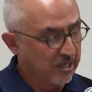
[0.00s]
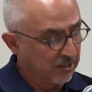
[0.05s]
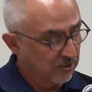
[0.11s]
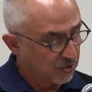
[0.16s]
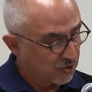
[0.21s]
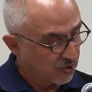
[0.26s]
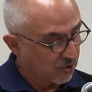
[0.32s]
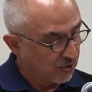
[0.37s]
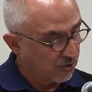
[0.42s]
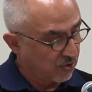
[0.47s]

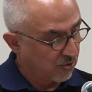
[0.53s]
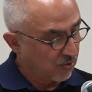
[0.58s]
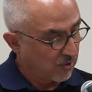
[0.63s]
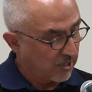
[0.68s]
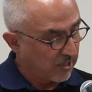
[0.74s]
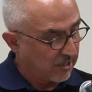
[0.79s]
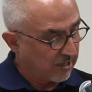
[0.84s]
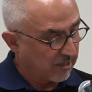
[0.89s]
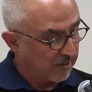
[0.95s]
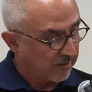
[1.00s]
So
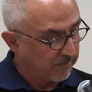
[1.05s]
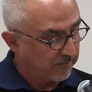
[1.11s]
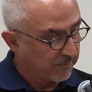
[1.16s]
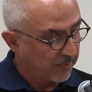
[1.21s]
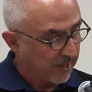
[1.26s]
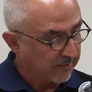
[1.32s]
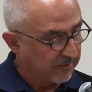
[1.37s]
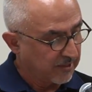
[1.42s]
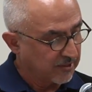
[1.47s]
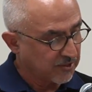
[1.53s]
um,
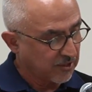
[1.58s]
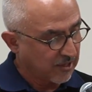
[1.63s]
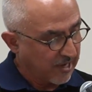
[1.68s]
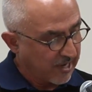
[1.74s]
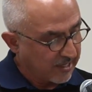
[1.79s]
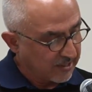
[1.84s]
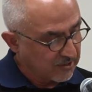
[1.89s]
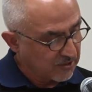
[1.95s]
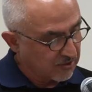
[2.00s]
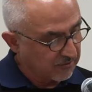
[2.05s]
these
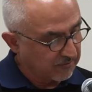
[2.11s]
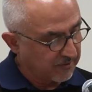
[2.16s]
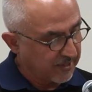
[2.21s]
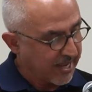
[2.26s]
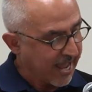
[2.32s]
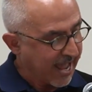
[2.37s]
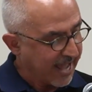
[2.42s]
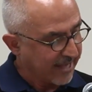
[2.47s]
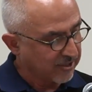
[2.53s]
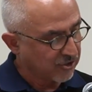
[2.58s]
kinds of
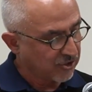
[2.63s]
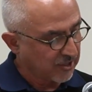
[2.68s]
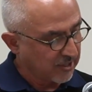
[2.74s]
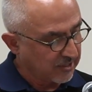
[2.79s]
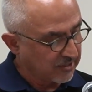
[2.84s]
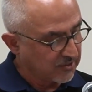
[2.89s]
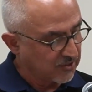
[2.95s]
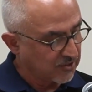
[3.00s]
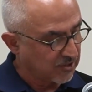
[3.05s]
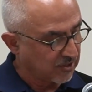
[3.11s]

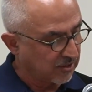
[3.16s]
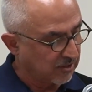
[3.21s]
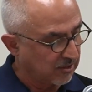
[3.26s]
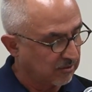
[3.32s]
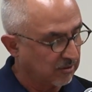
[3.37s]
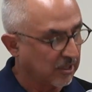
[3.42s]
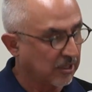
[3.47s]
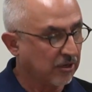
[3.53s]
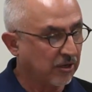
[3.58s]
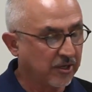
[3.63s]
reactions, uh,
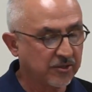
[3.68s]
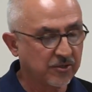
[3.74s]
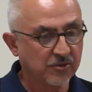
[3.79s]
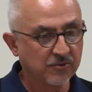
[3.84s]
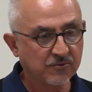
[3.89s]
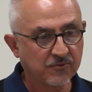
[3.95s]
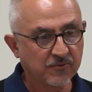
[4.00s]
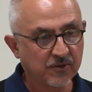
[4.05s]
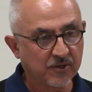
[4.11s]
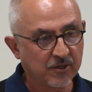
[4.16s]
a lot
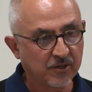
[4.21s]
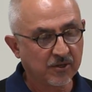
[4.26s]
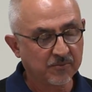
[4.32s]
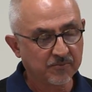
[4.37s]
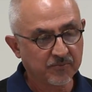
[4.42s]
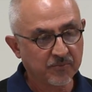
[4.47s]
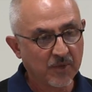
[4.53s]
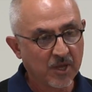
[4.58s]
of uh,